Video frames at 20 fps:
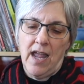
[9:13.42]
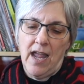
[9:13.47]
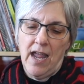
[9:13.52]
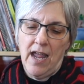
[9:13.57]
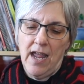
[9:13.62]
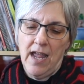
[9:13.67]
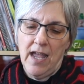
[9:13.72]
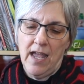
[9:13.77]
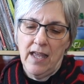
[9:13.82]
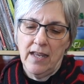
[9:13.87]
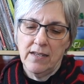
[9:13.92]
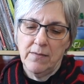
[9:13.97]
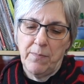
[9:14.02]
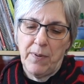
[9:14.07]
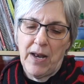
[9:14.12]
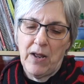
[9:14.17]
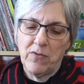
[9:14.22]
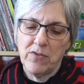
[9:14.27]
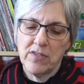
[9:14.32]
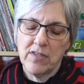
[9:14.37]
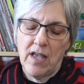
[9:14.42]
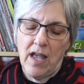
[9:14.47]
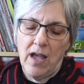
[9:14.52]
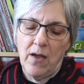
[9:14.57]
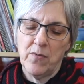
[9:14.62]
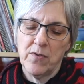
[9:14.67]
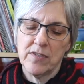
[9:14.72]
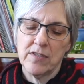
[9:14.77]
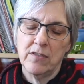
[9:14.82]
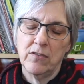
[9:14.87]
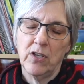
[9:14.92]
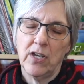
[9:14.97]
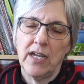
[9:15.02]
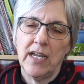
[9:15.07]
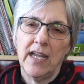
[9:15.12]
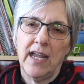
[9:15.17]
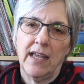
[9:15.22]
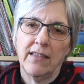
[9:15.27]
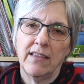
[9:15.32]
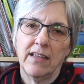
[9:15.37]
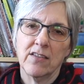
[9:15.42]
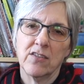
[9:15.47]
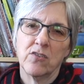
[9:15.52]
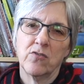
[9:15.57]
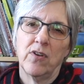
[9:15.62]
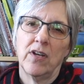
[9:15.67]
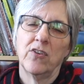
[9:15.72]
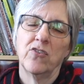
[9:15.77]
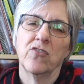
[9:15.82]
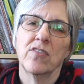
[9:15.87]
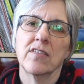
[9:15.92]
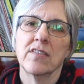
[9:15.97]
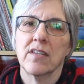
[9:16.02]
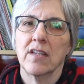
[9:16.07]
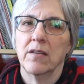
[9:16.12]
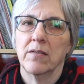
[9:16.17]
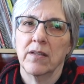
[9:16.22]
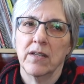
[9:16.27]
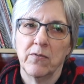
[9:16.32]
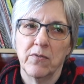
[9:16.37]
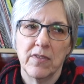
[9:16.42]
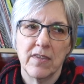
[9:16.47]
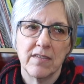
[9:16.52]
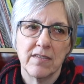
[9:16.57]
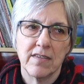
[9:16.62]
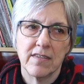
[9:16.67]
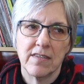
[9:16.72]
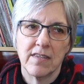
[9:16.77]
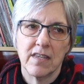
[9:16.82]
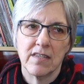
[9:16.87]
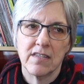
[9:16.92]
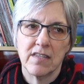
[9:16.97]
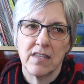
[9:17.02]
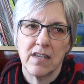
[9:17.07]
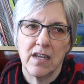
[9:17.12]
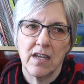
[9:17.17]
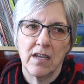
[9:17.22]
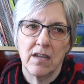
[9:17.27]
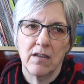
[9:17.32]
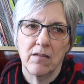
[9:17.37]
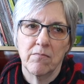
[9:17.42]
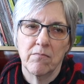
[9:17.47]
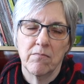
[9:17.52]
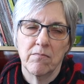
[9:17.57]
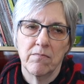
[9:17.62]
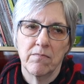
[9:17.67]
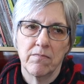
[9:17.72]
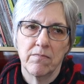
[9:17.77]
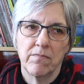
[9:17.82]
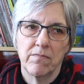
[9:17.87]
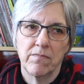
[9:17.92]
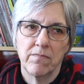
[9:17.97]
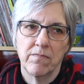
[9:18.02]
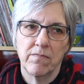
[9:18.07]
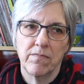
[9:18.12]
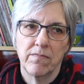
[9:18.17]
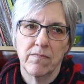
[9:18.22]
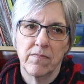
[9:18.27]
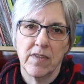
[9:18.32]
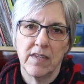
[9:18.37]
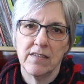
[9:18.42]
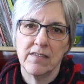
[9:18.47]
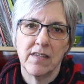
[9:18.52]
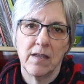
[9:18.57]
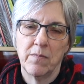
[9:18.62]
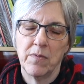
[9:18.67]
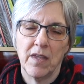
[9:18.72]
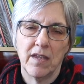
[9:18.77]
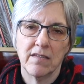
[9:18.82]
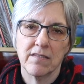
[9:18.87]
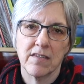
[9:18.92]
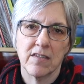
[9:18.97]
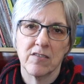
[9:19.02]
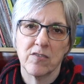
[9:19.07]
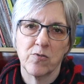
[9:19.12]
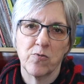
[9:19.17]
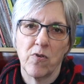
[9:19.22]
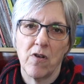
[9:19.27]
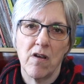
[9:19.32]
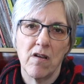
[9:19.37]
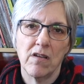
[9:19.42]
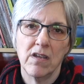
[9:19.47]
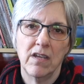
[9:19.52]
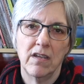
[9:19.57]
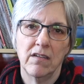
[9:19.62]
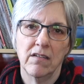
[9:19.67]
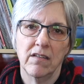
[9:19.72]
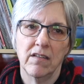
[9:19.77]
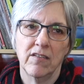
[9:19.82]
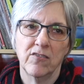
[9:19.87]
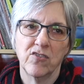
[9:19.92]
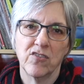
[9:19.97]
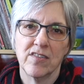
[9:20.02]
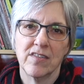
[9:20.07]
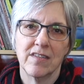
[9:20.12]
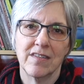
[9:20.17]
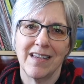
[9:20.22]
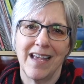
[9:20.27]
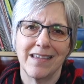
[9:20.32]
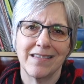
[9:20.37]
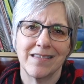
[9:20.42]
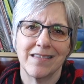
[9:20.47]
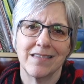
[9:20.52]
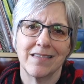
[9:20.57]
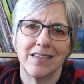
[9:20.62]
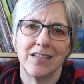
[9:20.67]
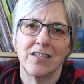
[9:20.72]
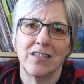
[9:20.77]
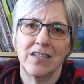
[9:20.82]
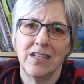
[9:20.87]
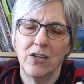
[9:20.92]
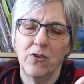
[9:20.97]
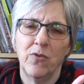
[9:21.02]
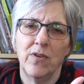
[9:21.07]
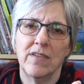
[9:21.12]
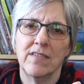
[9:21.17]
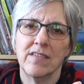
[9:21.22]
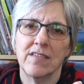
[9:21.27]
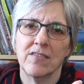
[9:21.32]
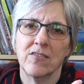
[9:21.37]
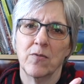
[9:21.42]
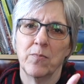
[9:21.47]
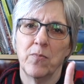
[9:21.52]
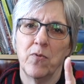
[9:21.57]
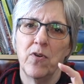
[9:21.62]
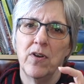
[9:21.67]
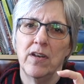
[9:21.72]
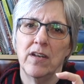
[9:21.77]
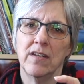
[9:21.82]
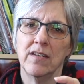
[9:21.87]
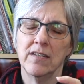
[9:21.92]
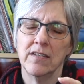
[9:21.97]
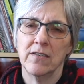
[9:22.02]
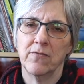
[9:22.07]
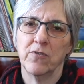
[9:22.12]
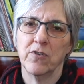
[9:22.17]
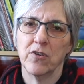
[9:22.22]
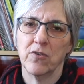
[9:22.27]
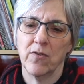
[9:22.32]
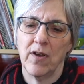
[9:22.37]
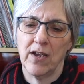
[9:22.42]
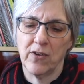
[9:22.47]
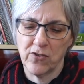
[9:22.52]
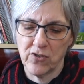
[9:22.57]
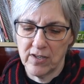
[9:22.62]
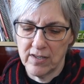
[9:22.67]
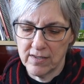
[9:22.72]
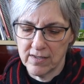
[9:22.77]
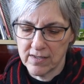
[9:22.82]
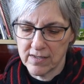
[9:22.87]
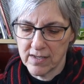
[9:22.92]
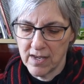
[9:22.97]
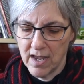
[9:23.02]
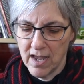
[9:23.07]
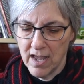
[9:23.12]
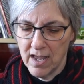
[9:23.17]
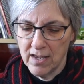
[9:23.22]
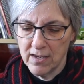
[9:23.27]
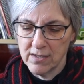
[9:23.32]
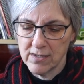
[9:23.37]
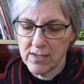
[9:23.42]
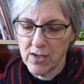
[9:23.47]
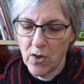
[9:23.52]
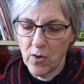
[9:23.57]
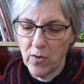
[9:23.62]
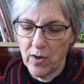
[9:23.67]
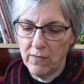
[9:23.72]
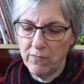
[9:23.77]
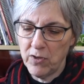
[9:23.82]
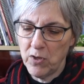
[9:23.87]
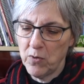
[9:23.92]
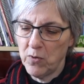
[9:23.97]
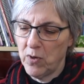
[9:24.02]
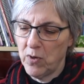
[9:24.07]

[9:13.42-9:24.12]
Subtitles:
But I was looking at the instructions and I'm like, well, this is the same thing as a strong heel, just as it has the decreases are pointed in different directions. So this